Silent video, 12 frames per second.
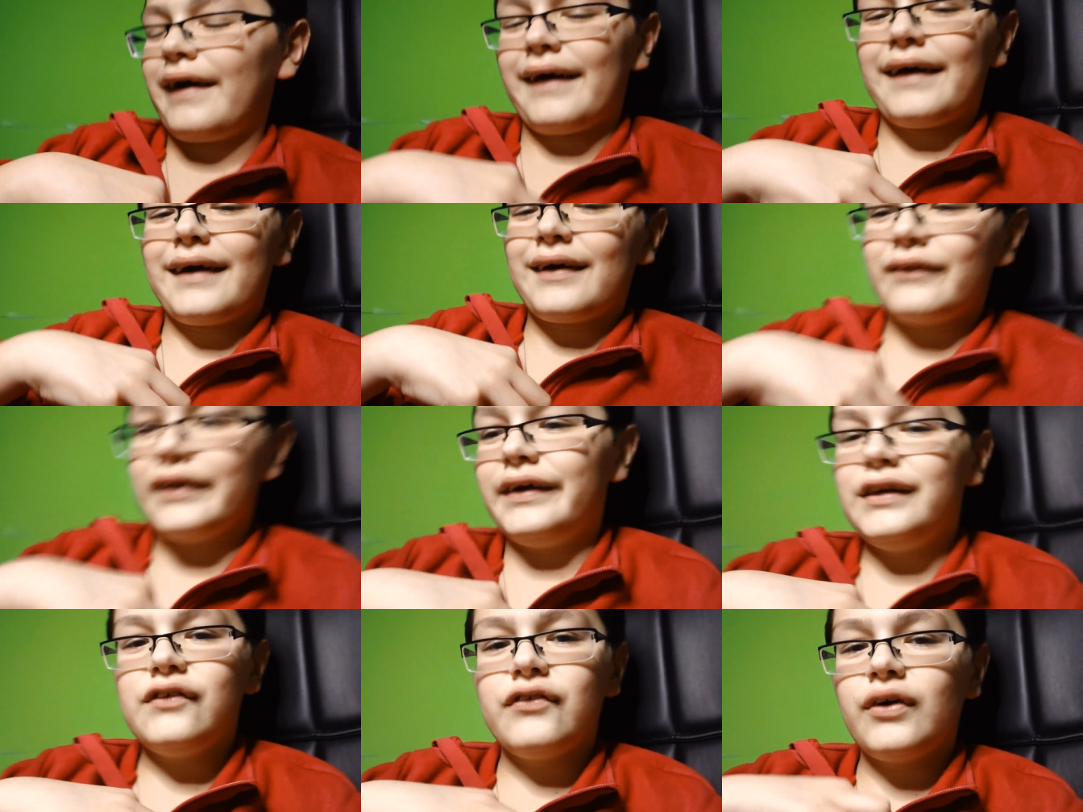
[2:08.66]
why. I
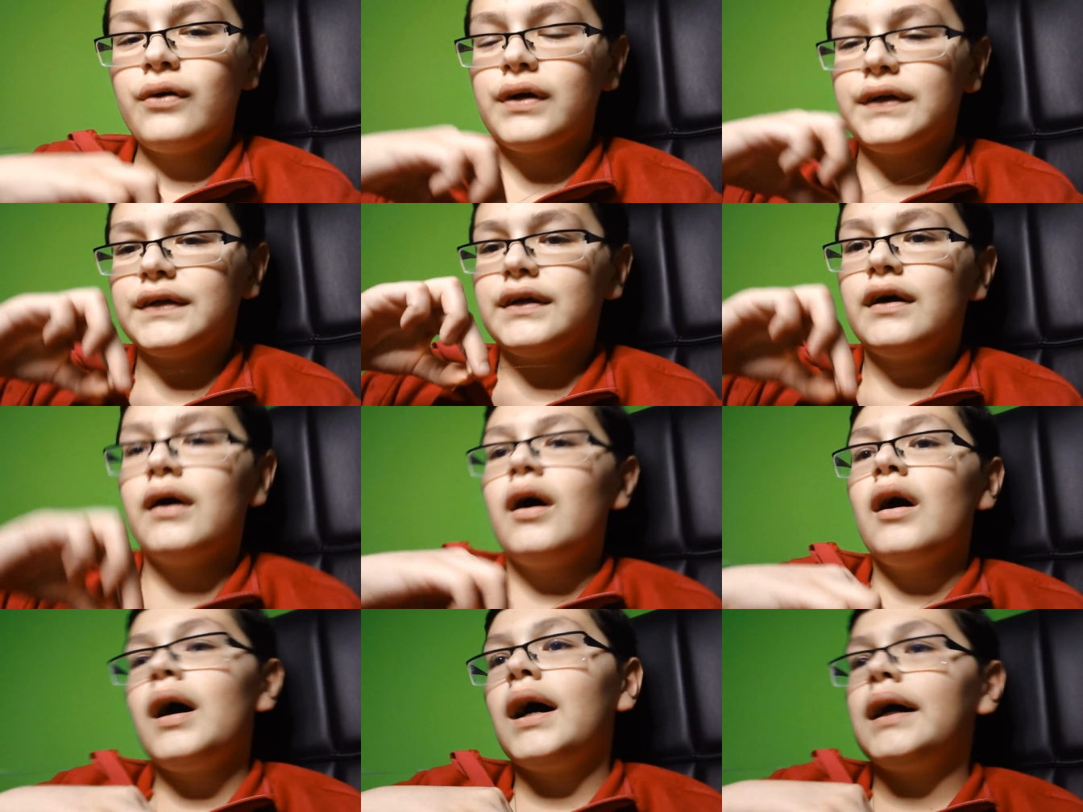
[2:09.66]
didn't even notice.
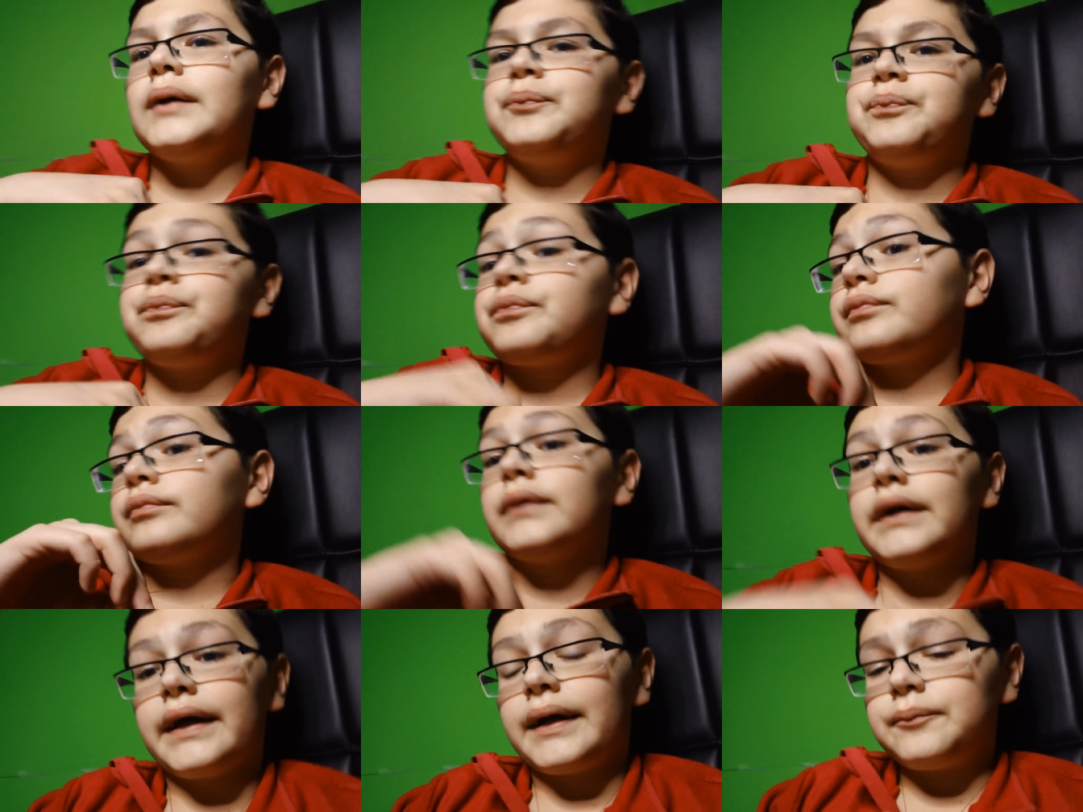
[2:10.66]
Um,
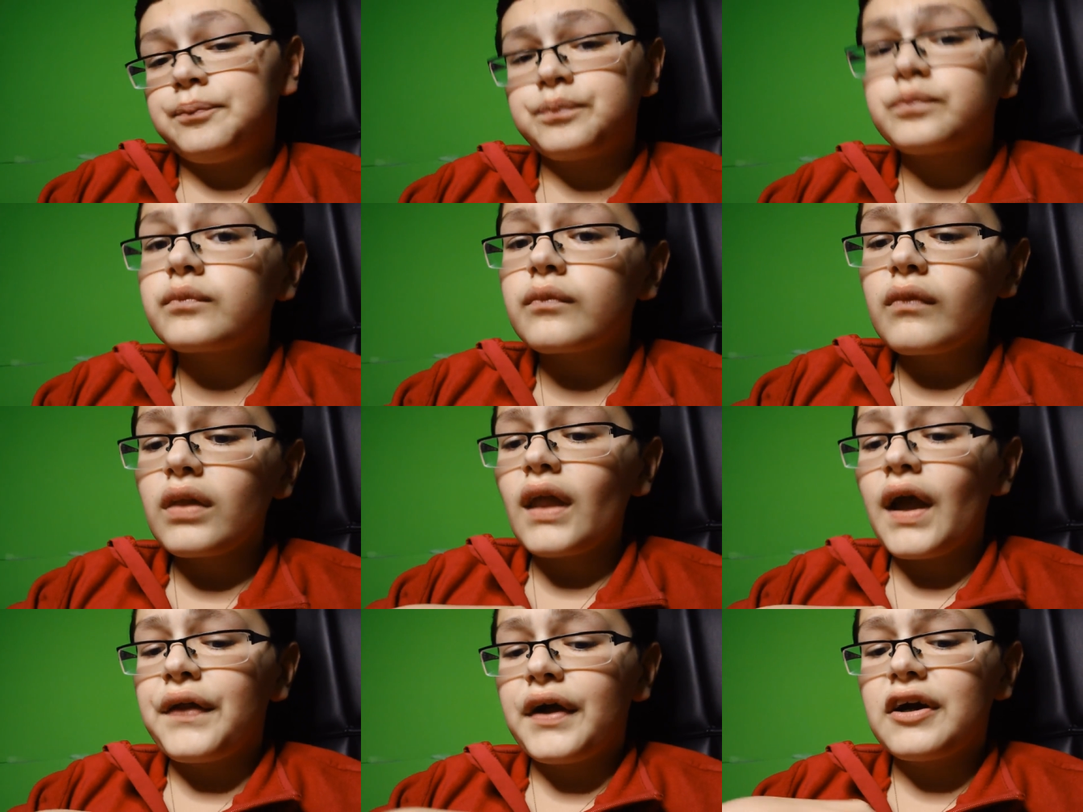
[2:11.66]
but yeah.
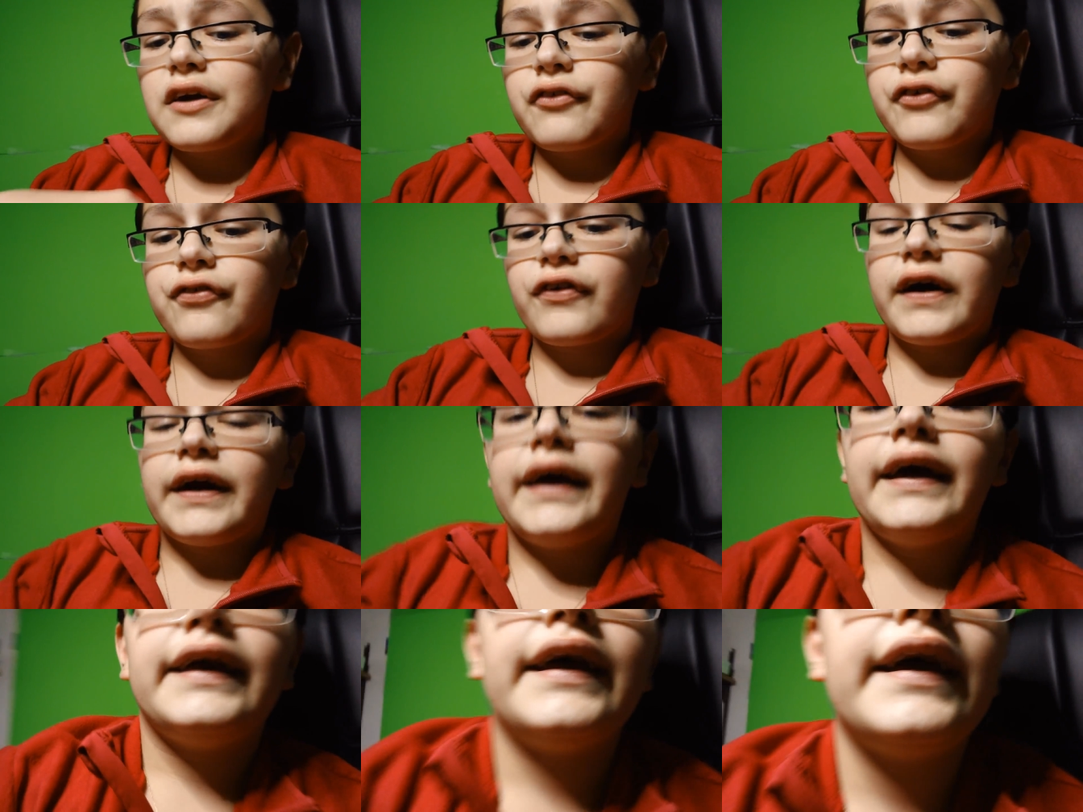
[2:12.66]
And then every Friday at